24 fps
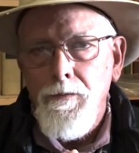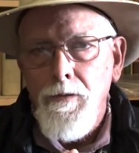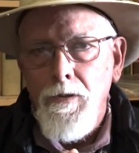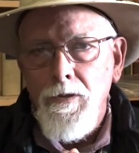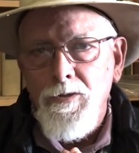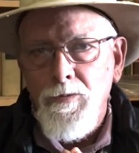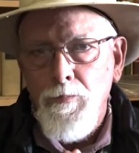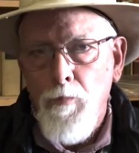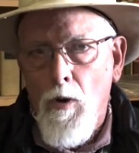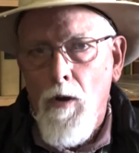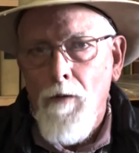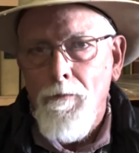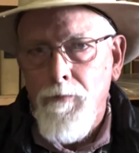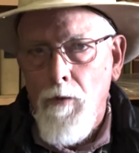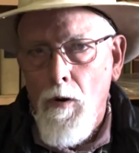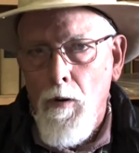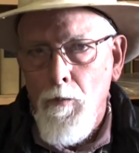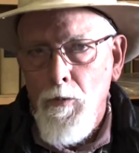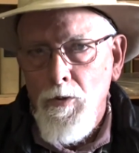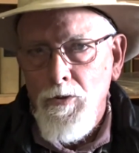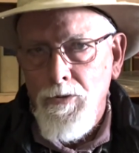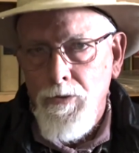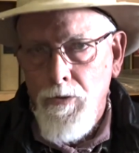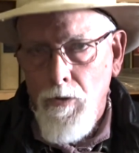the Small
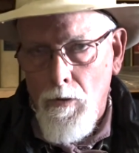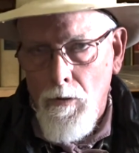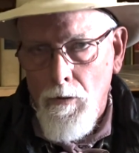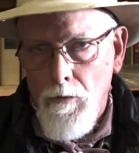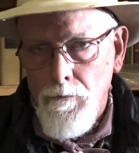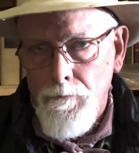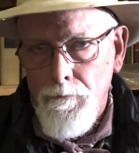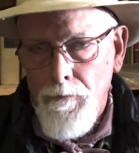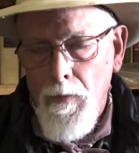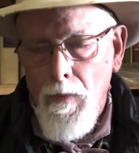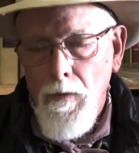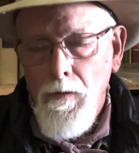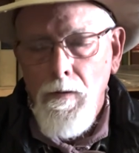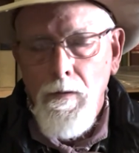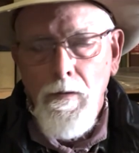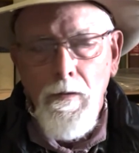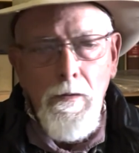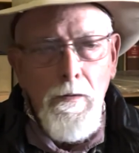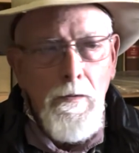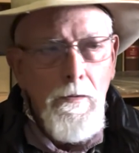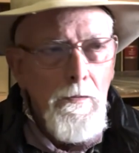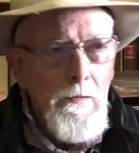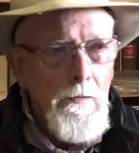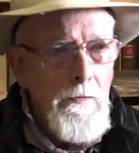Farmers Journal.
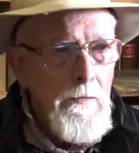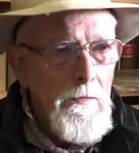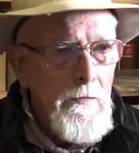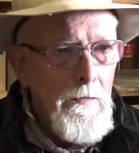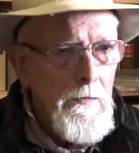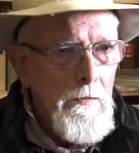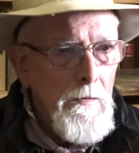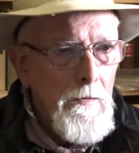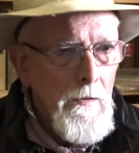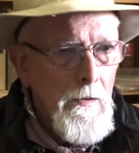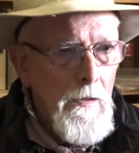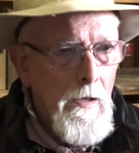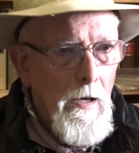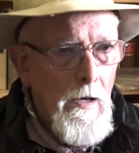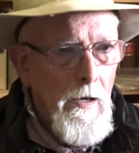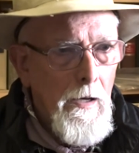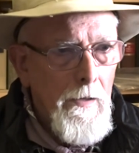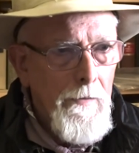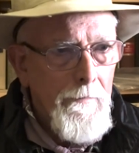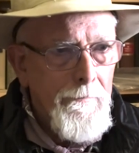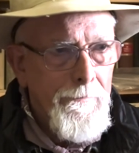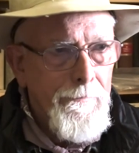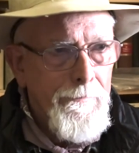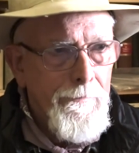
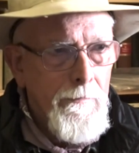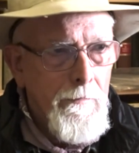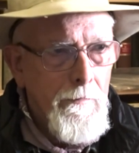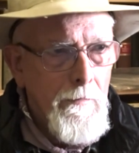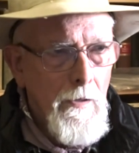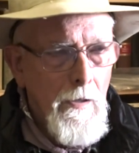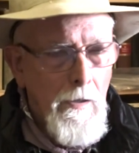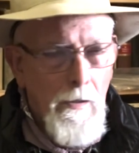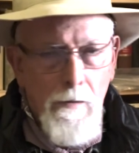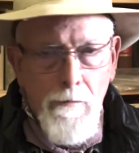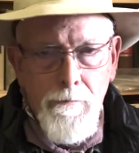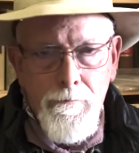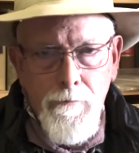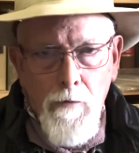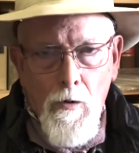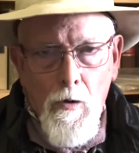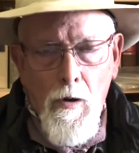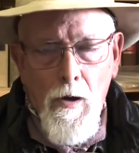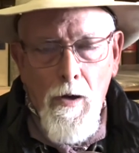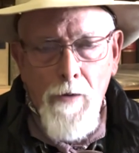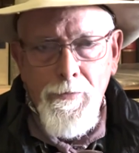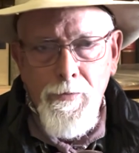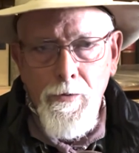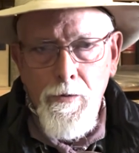I've
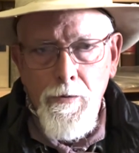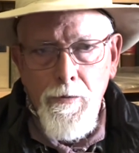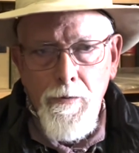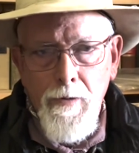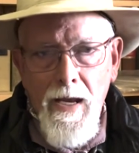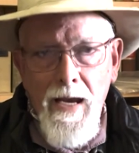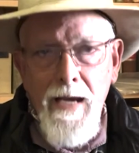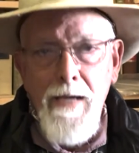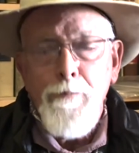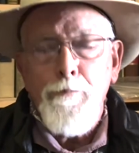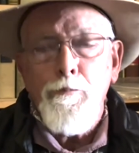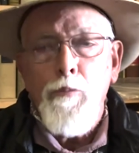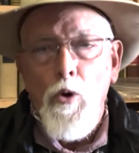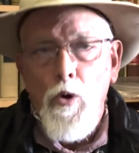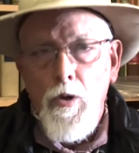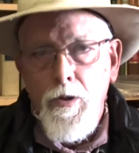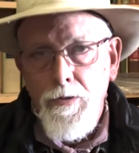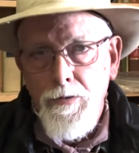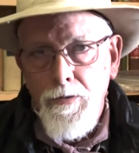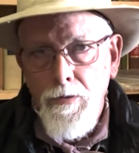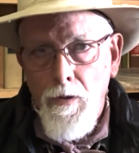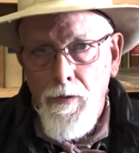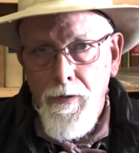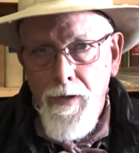authored 8
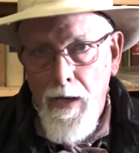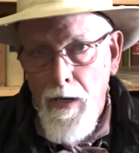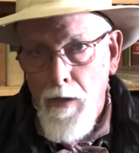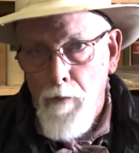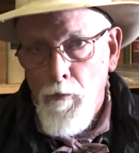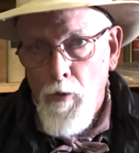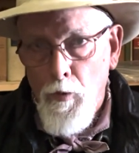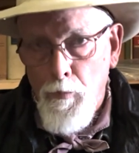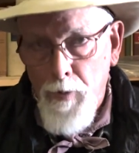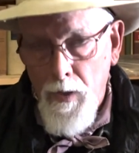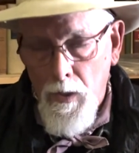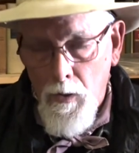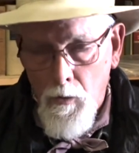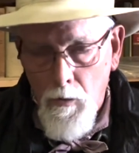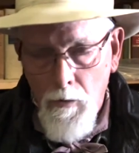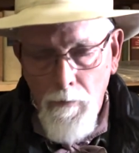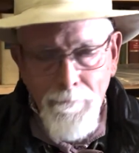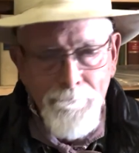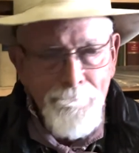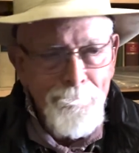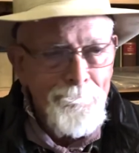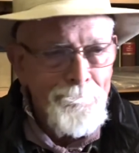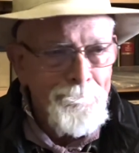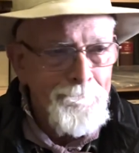books on animal power.
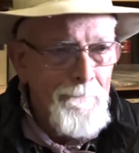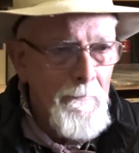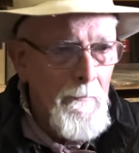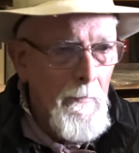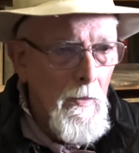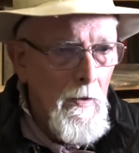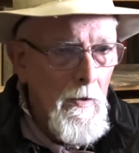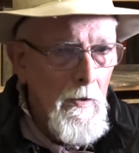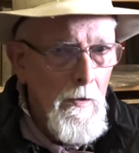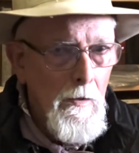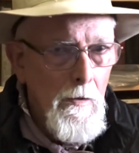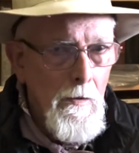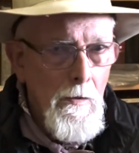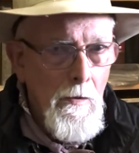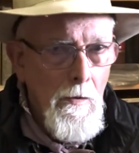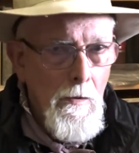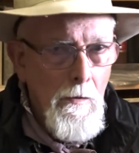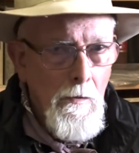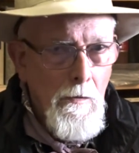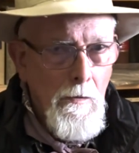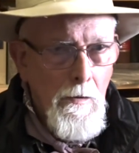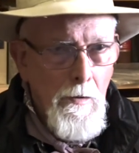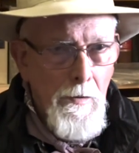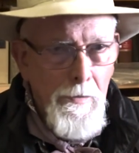
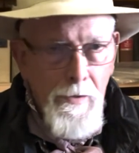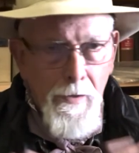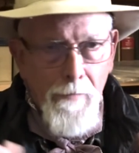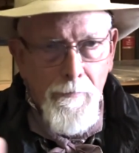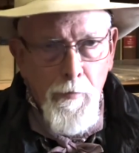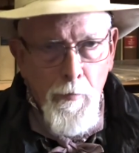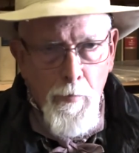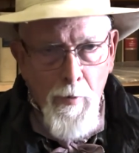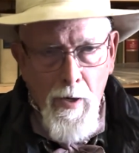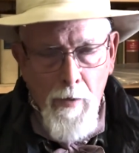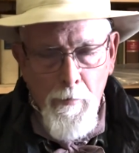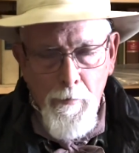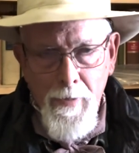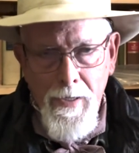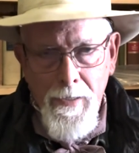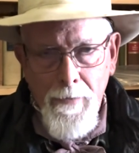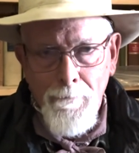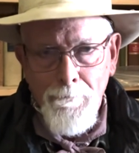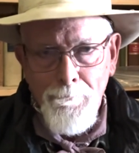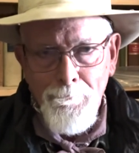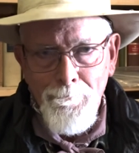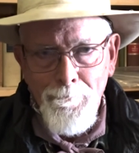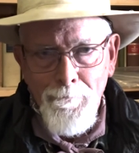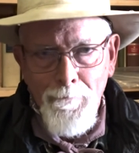Enough about me.
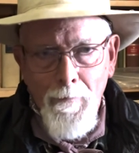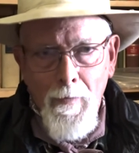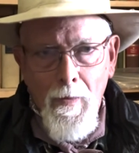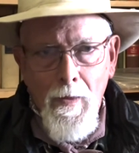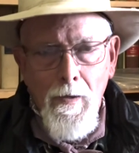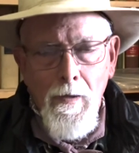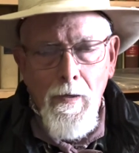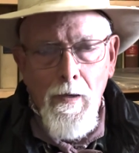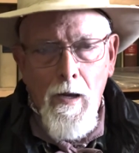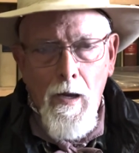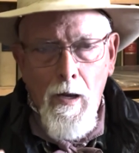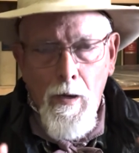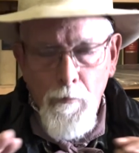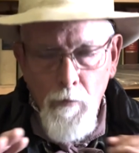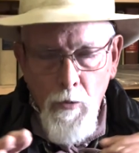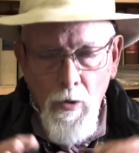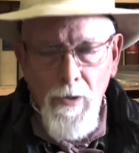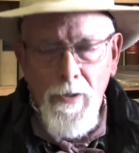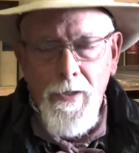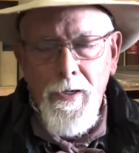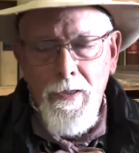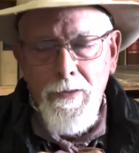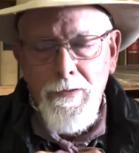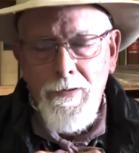I'm
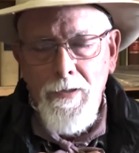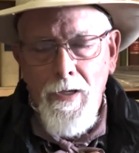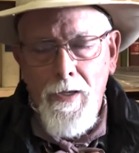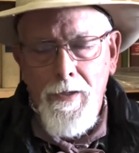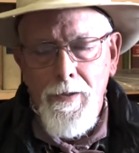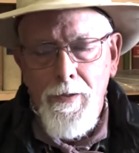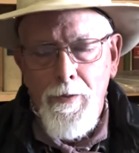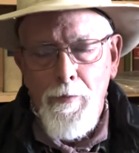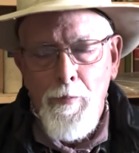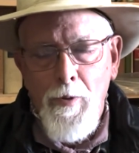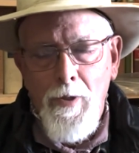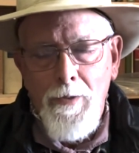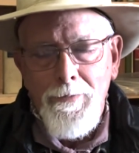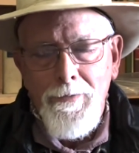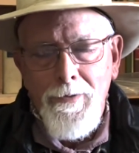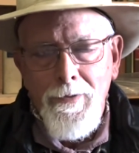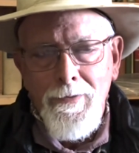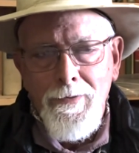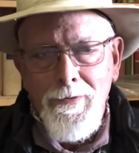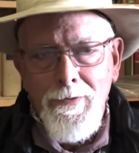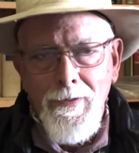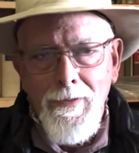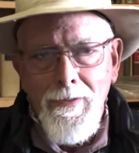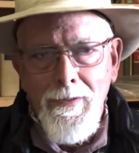really excited about
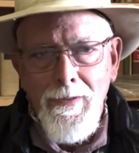this.